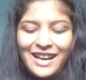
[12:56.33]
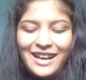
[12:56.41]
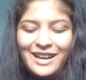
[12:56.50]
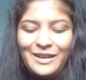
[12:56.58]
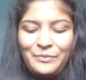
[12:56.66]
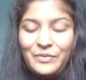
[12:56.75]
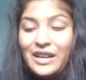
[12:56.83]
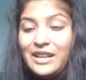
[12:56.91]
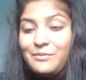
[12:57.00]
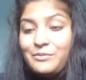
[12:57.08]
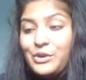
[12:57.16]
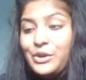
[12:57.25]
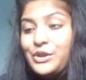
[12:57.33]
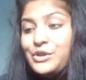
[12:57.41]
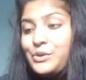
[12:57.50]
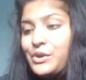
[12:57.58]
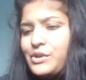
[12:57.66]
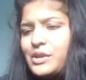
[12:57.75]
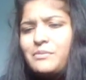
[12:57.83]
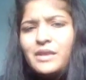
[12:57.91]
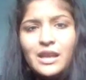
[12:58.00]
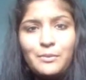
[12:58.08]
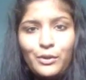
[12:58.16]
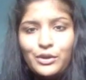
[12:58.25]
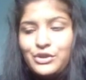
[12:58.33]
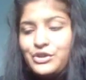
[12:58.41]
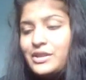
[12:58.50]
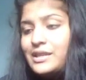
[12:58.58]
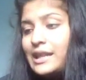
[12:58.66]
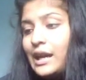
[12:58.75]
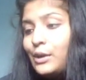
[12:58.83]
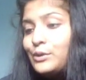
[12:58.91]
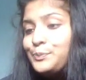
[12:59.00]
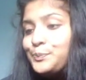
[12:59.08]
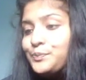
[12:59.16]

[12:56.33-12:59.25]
I'm going to show you some nail polishes now,